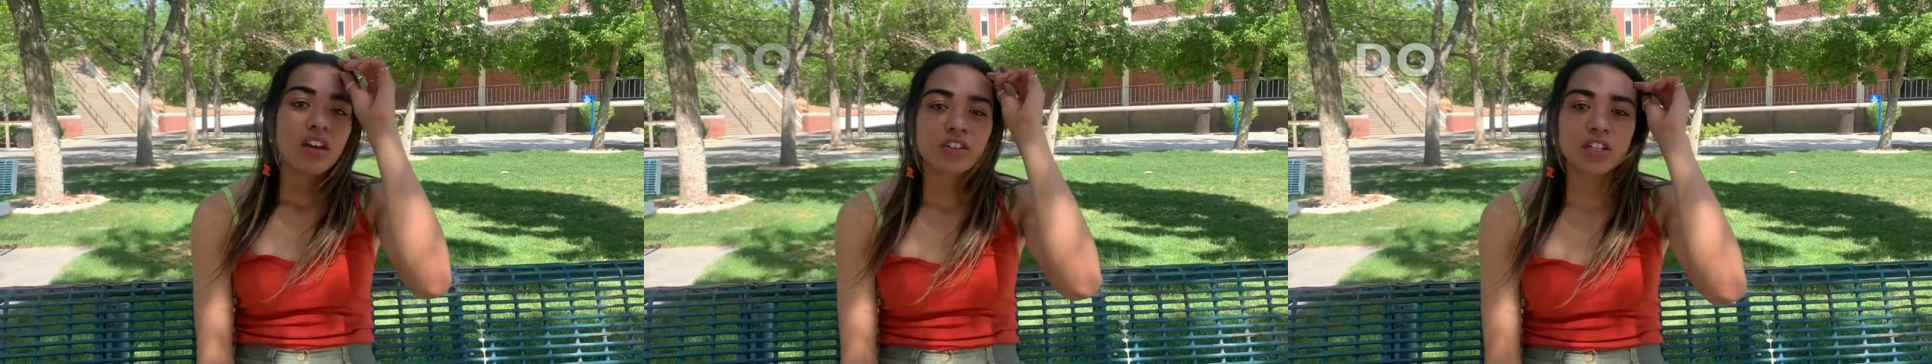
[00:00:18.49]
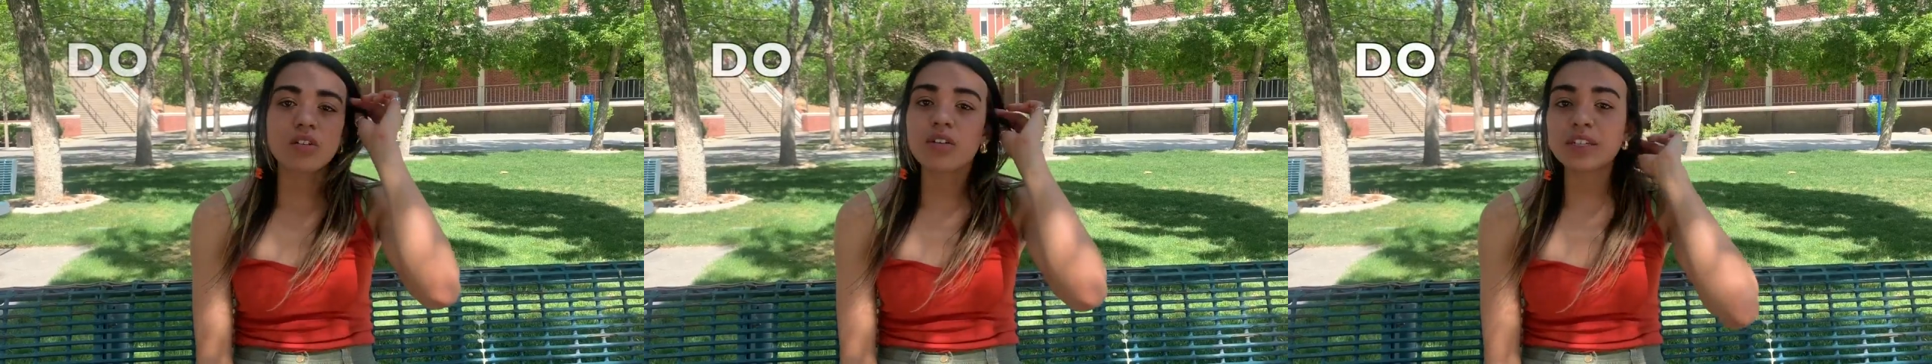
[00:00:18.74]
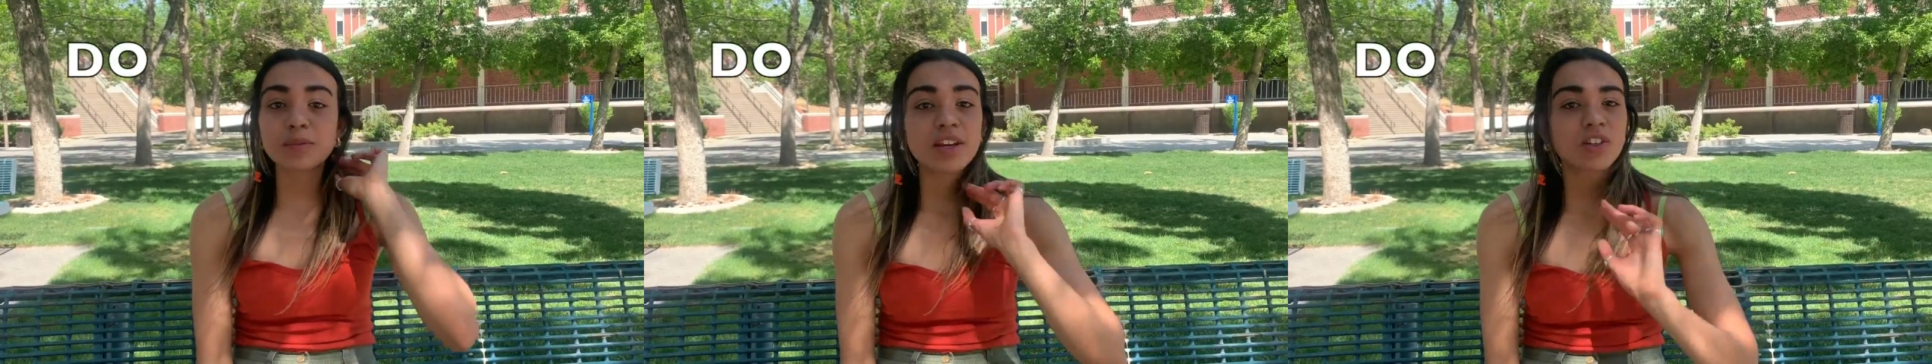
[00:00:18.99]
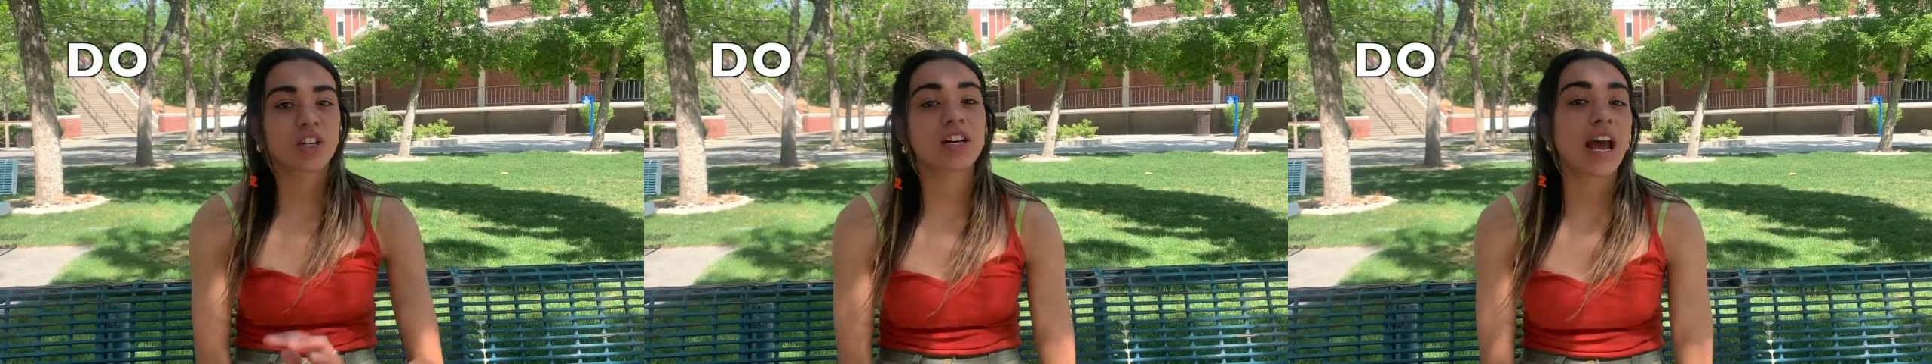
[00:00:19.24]
Do always
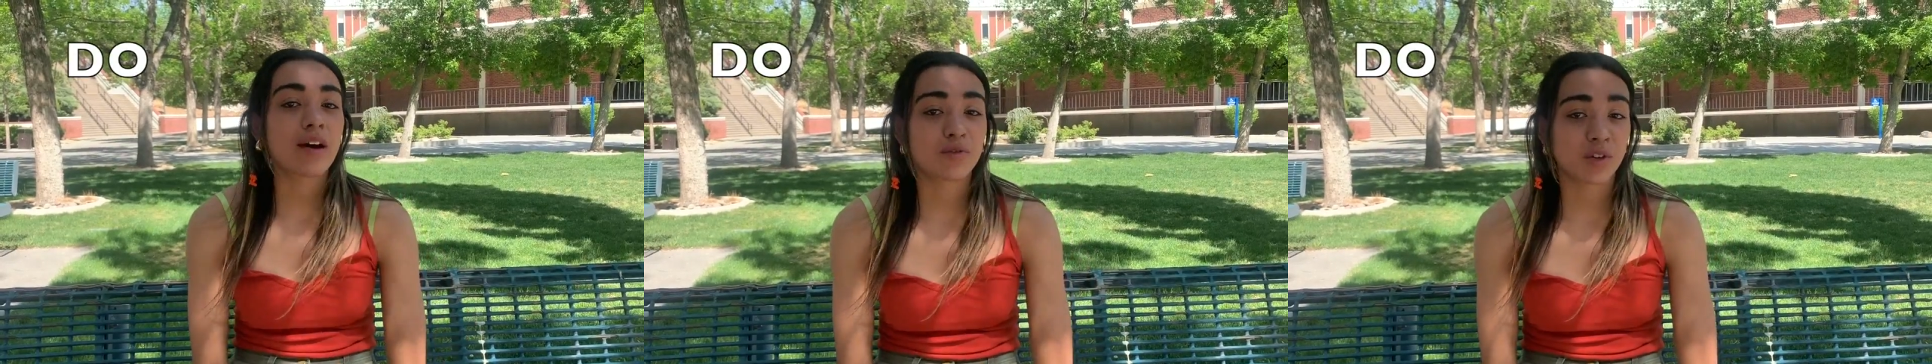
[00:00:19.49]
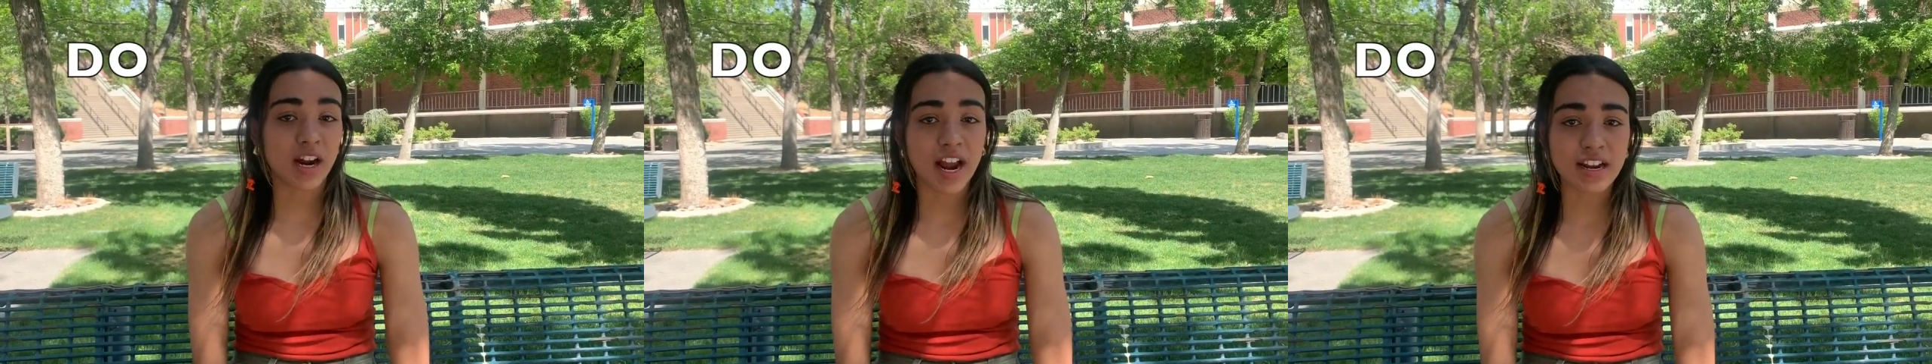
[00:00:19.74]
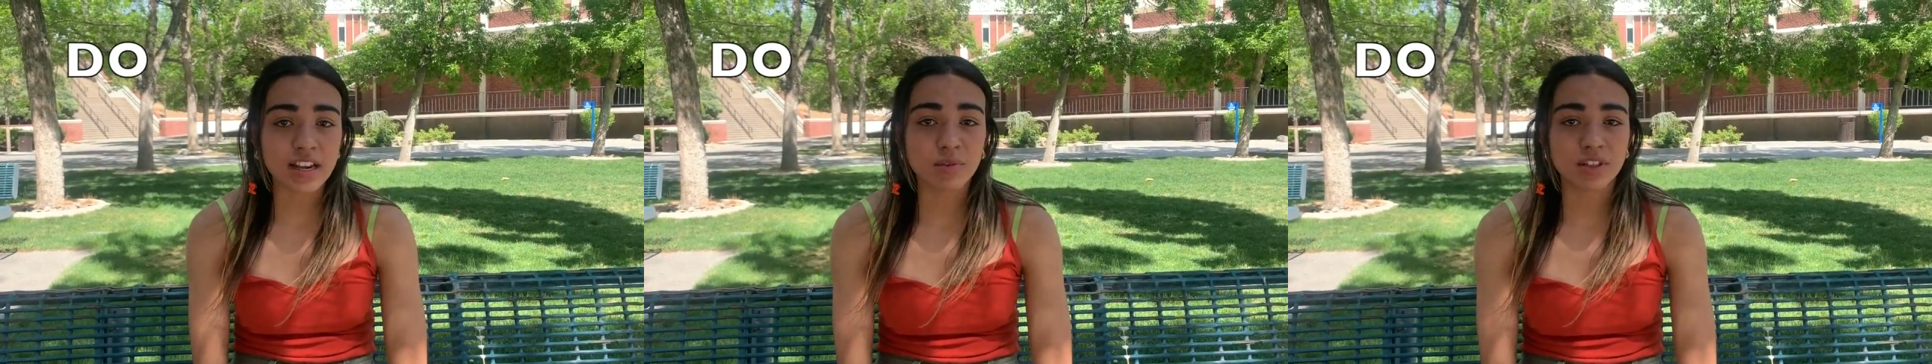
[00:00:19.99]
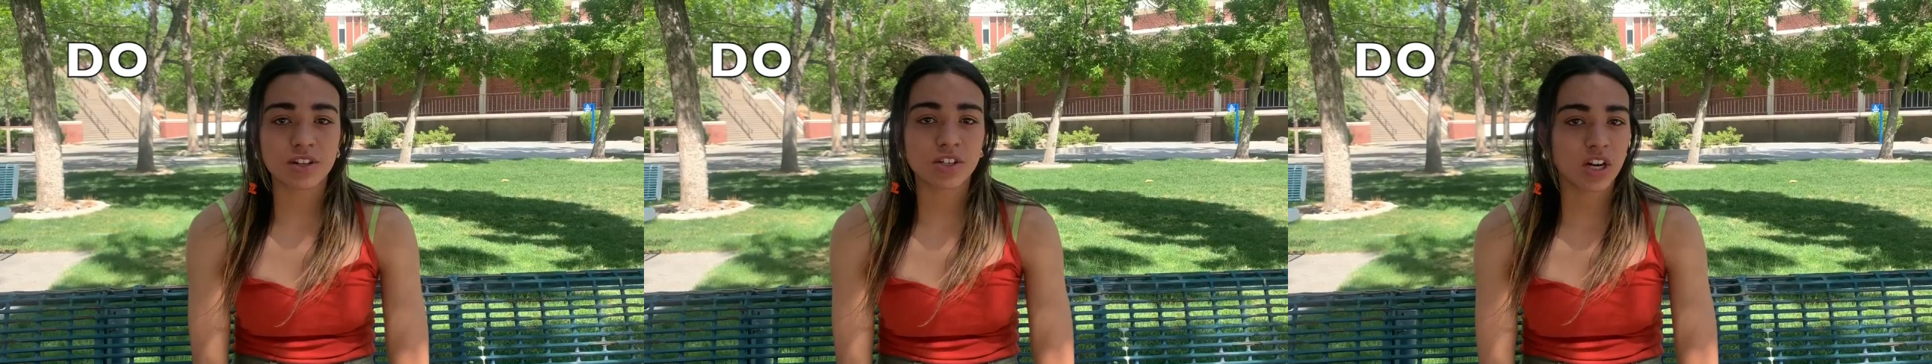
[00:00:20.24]
make sure to have a variety
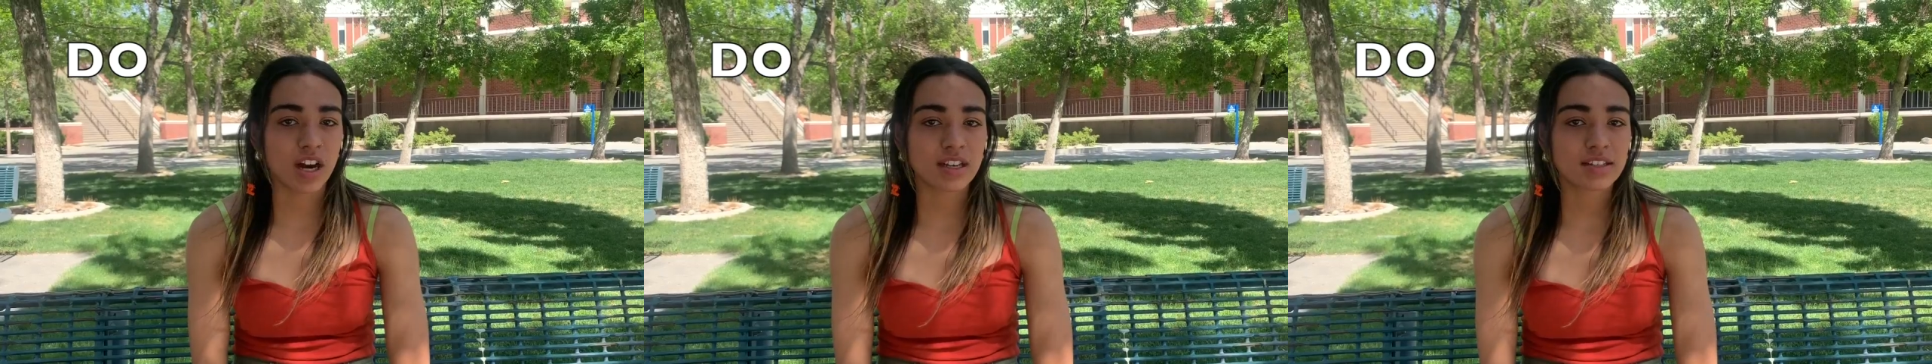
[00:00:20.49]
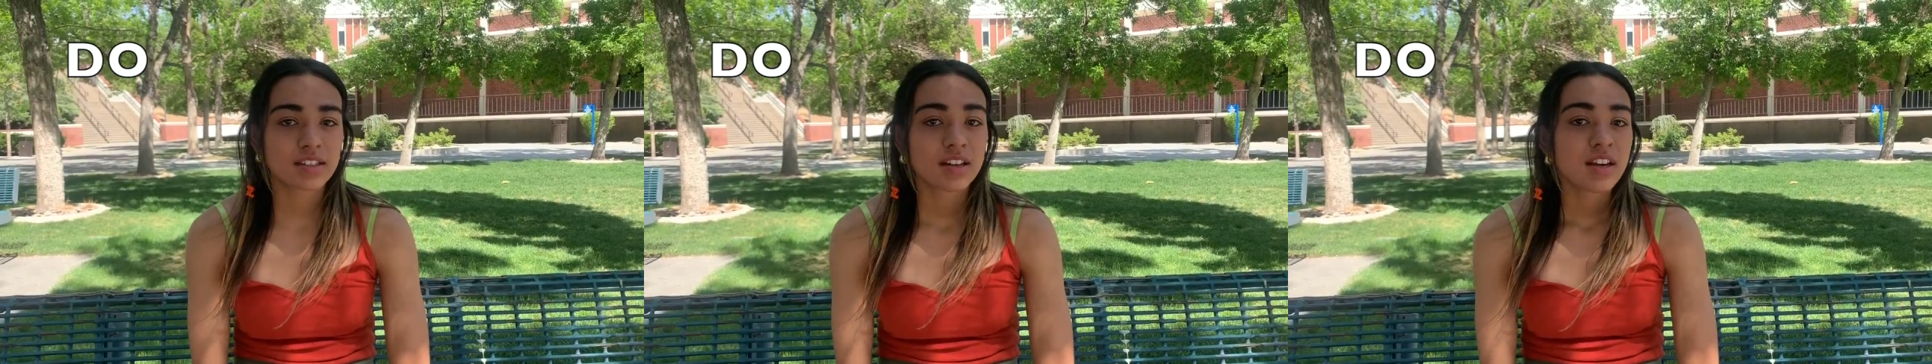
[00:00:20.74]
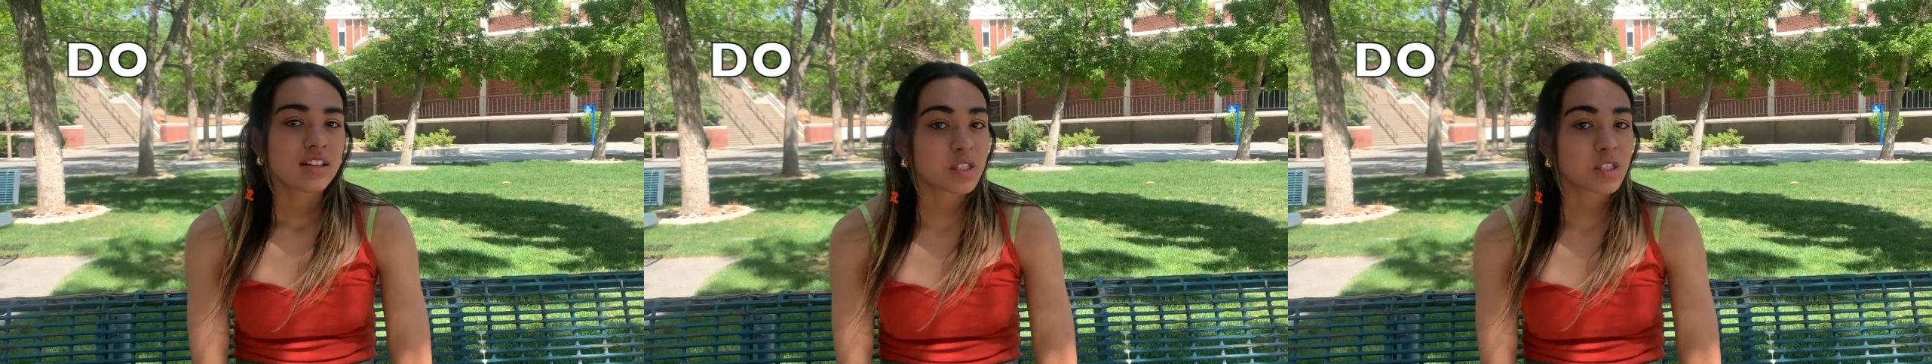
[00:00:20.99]
with your shots.